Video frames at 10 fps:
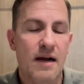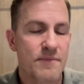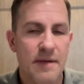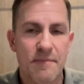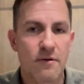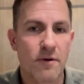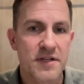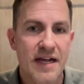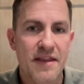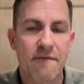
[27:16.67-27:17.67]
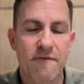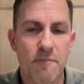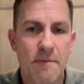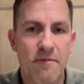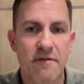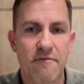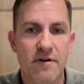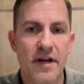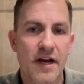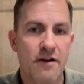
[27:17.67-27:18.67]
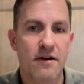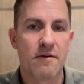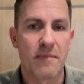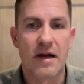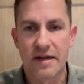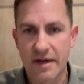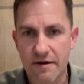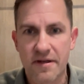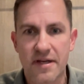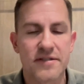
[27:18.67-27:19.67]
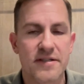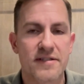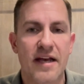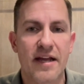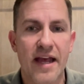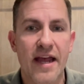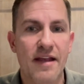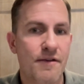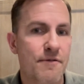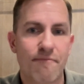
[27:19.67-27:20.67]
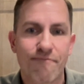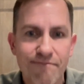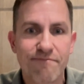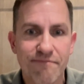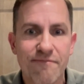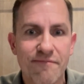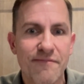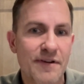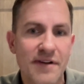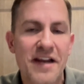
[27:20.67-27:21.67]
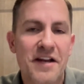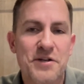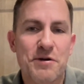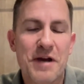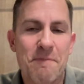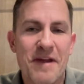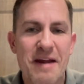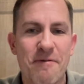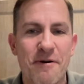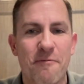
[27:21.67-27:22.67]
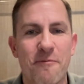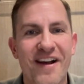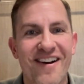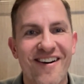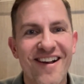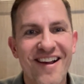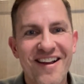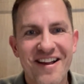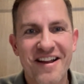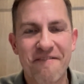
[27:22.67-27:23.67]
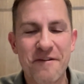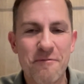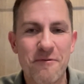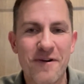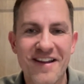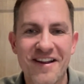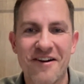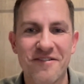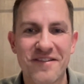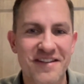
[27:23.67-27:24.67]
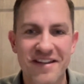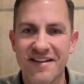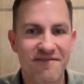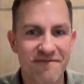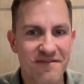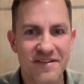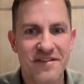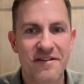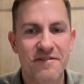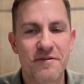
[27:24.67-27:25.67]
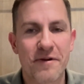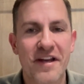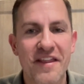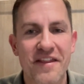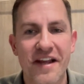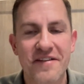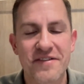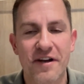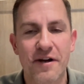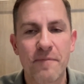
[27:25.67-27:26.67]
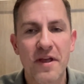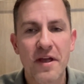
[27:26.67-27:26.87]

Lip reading: something always, I think for people to really hear this is like, hey, you need to treat people well, and if you want, to do anything. So